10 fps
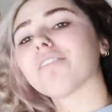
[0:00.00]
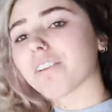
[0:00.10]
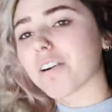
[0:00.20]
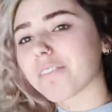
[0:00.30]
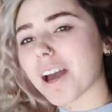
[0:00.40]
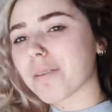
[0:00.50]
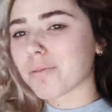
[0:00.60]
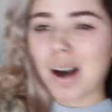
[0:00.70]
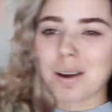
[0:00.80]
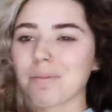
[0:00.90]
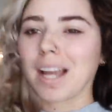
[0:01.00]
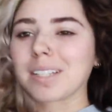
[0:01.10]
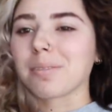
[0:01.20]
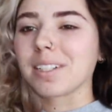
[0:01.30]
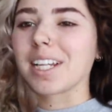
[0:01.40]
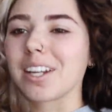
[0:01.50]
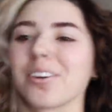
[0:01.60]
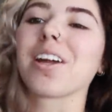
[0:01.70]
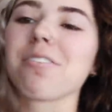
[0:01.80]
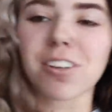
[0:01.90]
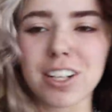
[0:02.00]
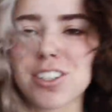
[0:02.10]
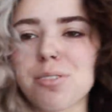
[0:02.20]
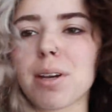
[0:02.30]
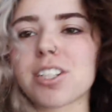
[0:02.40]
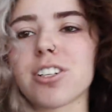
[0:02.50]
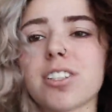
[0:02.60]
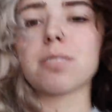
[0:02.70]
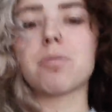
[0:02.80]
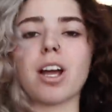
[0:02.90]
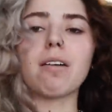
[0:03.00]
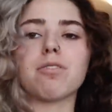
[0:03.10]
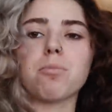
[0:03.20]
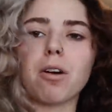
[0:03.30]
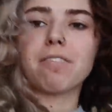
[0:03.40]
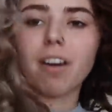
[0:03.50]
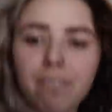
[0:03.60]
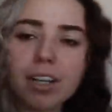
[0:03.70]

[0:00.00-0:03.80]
Hello fam, welcome back to my channel. If you guys are new, make sure you subscribe for more fun